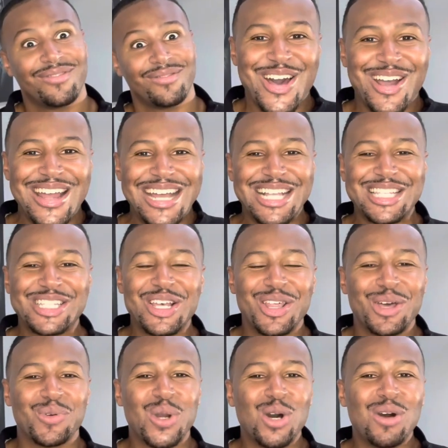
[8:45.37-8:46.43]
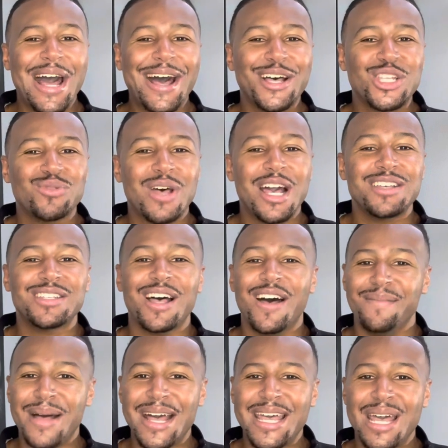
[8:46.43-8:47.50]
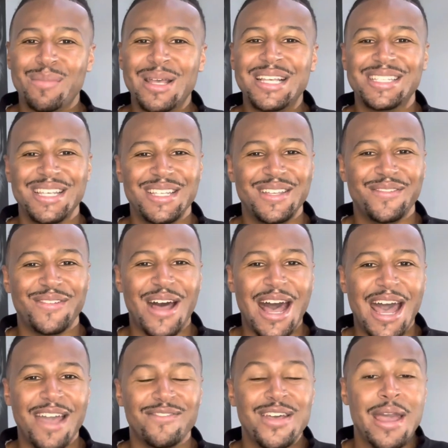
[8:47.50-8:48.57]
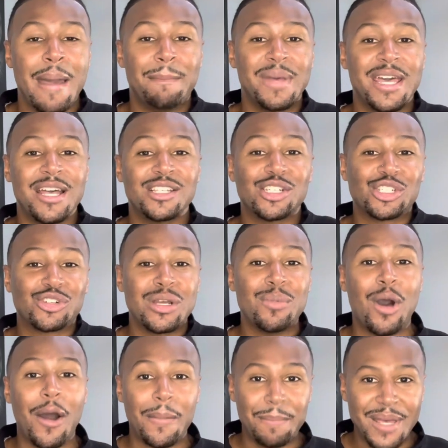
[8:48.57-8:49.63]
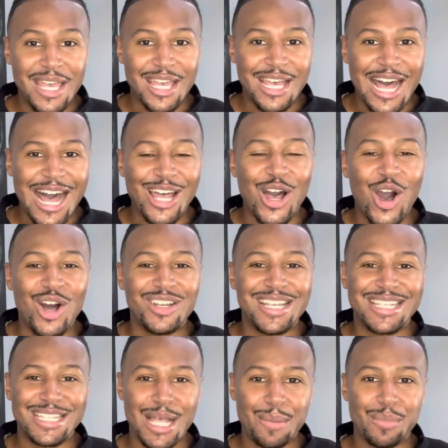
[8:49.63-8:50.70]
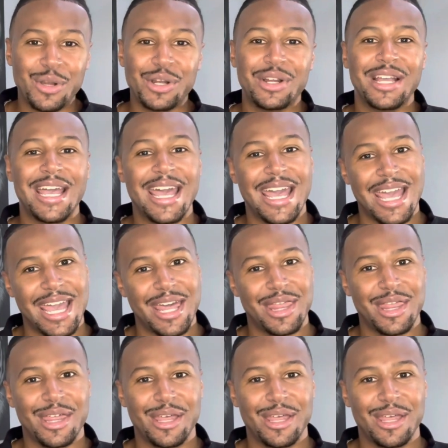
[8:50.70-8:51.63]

All right, so The Real Housewives of Miami Season 5 begins to stream on Peacock on December 8th.